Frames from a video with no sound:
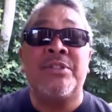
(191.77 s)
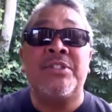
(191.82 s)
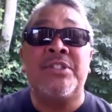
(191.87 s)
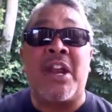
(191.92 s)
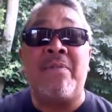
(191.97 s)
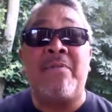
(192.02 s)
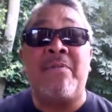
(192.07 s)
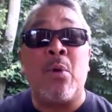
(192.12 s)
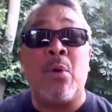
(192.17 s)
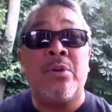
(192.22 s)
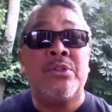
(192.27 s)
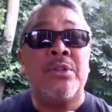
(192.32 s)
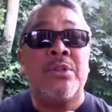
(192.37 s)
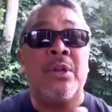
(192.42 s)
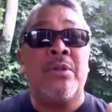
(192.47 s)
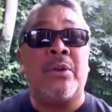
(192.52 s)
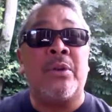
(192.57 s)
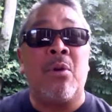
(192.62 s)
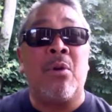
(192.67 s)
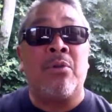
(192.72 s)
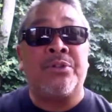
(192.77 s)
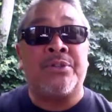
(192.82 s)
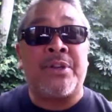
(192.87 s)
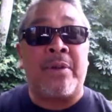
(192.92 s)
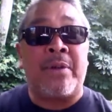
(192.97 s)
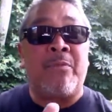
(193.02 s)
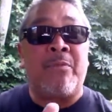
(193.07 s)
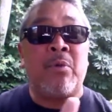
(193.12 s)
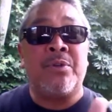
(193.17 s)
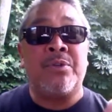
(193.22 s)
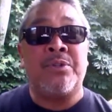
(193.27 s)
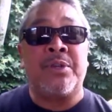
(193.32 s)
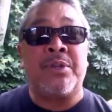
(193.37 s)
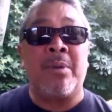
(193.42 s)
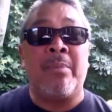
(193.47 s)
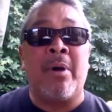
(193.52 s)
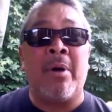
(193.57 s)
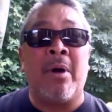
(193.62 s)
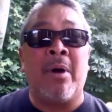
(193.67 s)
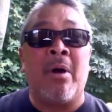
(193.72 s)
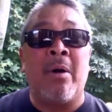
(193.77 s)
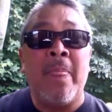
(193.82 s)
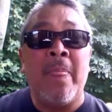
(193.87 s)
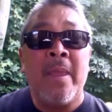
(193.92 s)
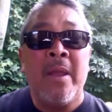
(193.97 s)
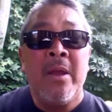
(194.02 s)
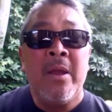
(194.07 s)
Stay focused on the goal. Stay focused on the ball.